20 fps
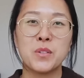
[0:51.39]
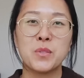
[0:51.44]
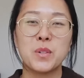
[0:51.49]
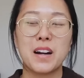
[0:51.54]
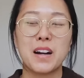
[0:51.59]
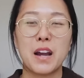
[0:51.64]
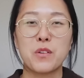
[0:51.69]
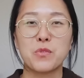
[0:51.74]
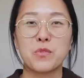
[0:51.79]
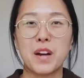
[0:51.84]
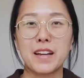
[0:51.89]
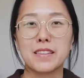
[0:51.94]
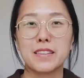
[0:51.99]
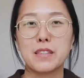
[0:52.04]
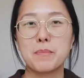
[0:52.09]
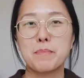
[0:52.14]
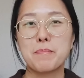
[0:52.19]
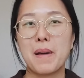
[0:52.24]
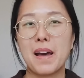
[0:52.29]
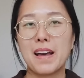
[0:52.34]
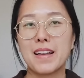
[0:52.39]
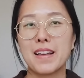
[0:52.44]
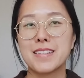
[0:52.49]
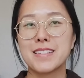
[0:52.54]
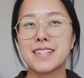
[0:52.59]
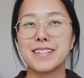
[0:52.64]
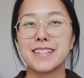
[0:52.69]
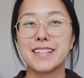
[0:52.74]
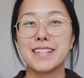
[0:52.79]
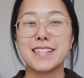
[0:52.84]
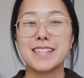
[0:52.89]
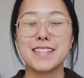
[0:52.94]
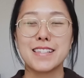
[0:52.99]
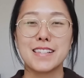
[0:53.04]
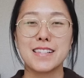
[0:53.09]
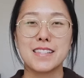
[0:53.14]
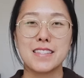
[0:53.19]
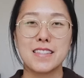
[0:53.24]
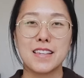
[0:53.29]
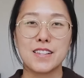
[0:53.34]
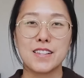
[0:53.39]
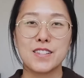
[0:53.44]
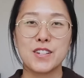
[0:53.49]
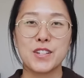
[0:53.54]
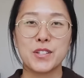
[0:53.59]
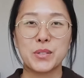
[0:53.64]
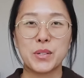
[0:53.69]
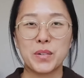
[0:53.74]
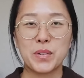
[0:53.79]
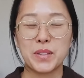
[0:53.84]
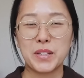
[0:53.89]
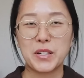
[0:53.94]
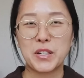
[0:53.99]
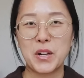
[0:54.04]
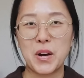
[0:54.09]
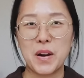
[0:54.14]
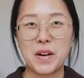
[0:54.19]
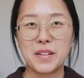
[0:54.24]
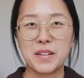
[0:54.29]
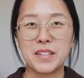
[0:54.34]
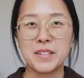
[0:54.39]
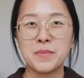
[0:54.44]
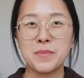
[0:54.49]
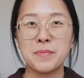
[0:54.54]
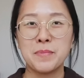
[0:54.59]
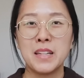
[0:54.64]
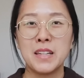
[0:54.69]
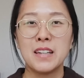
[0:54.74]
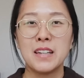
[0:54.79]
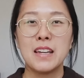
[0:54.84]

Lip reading: where I ranked the best and easiest things to grow in the garden.